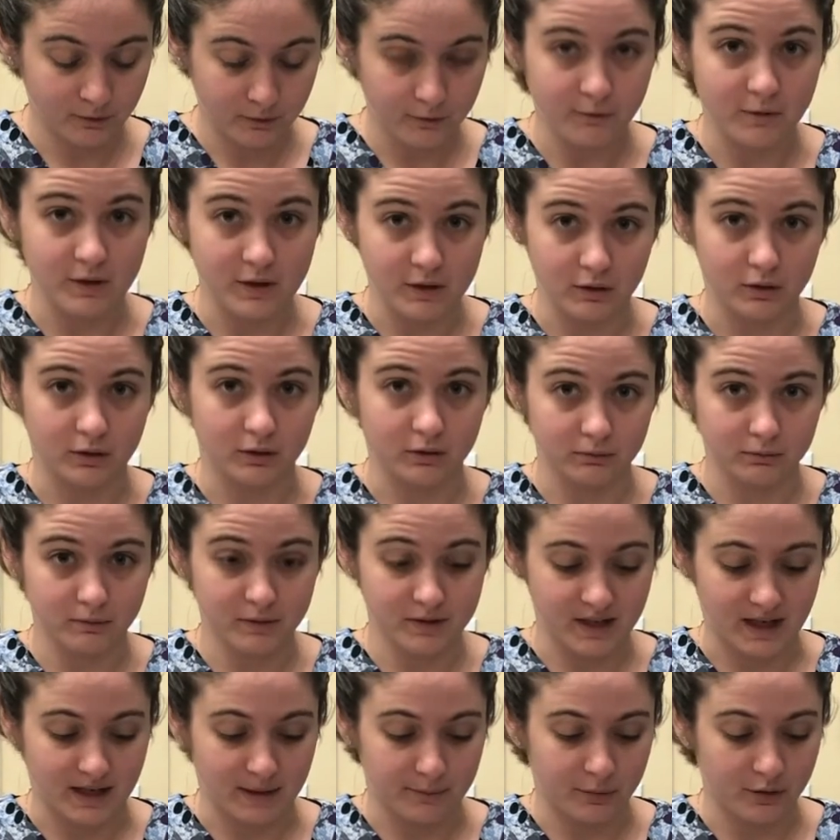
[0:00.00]
fecal
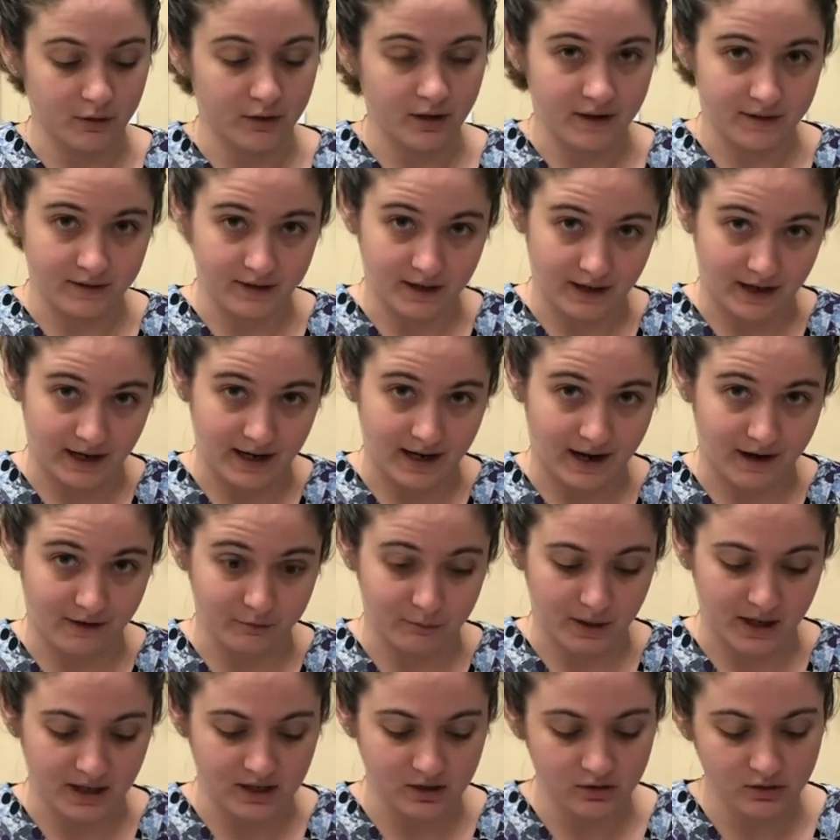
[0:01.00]
sample, and then I have
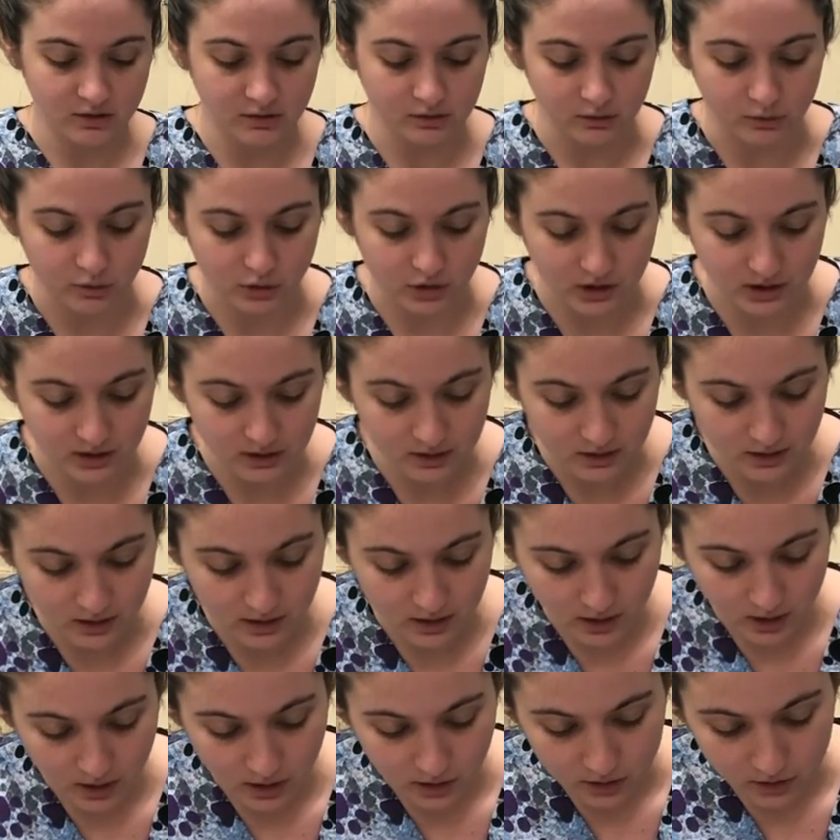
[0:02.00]
my solution.
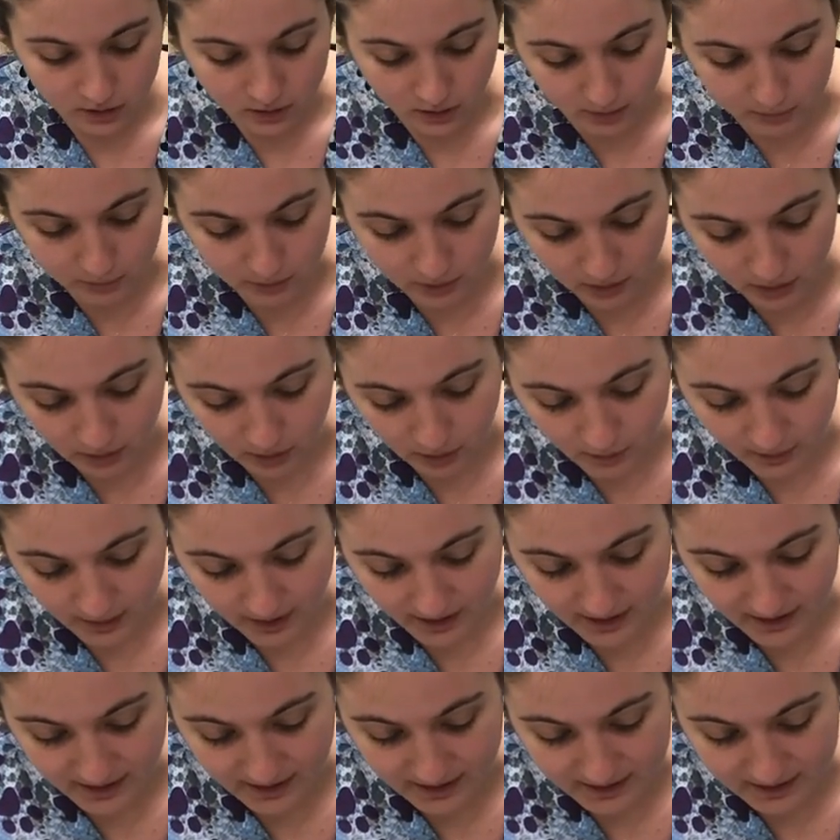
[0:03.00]
So I'm going to go
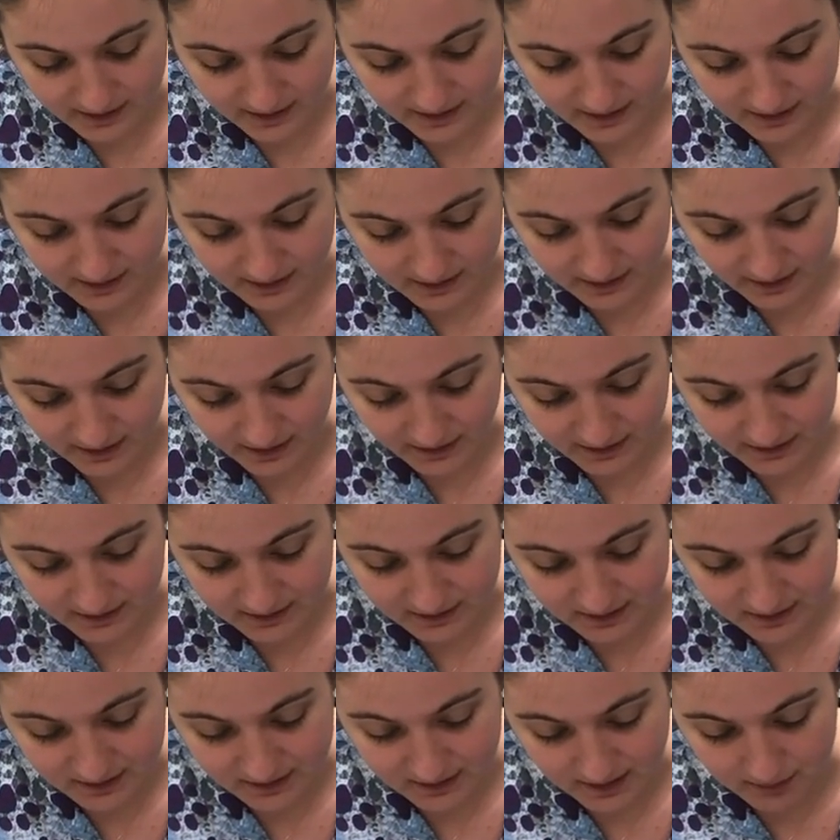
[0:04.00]
ahead and
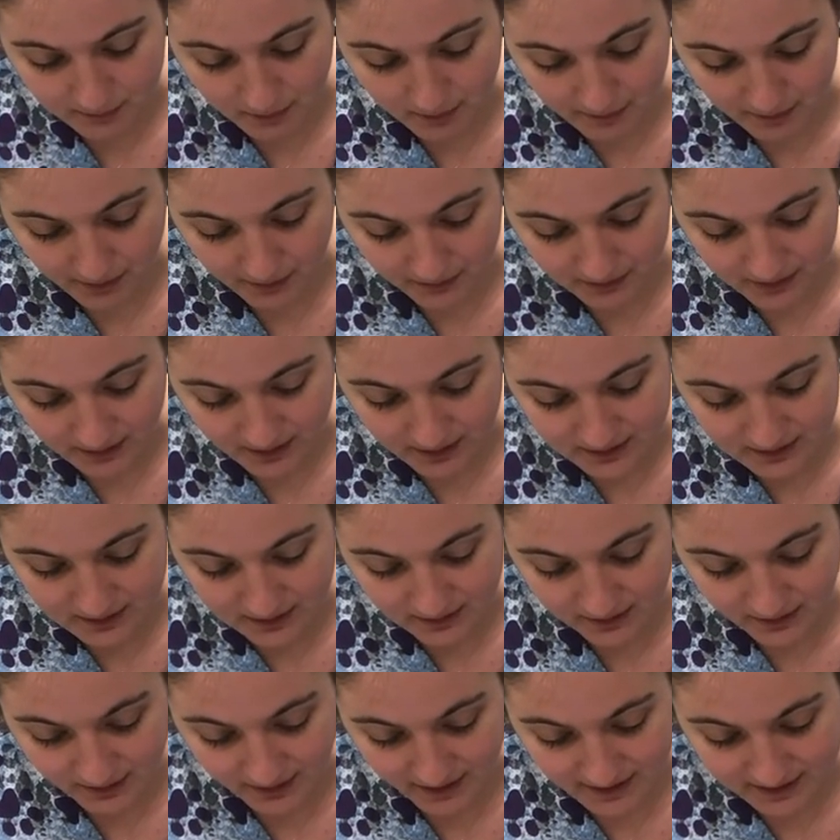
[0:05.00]
add the same amount that I
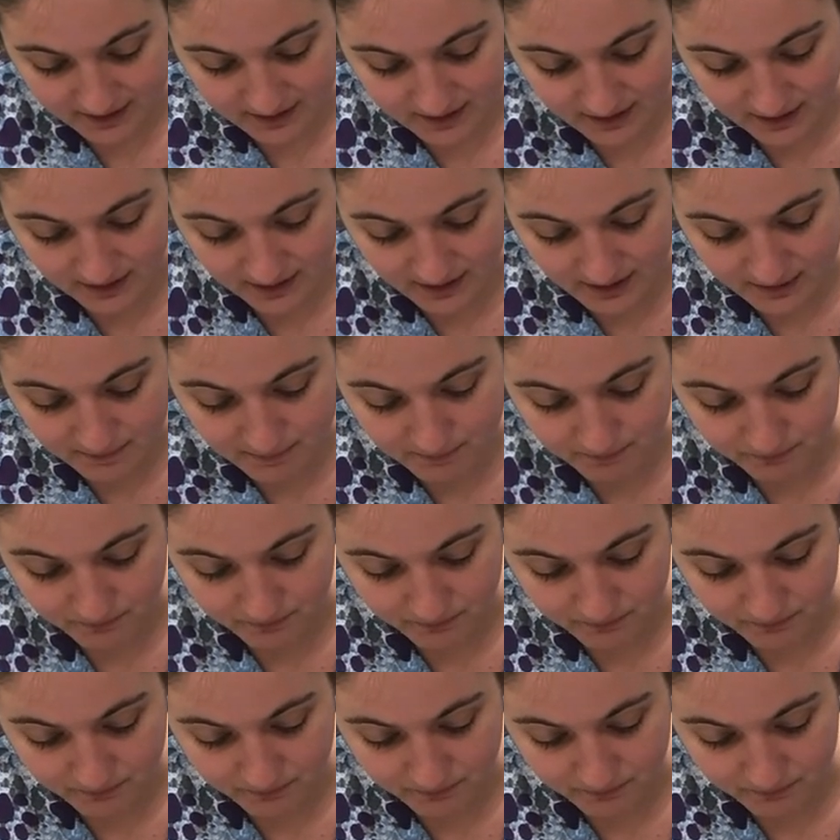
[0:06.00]
did last time.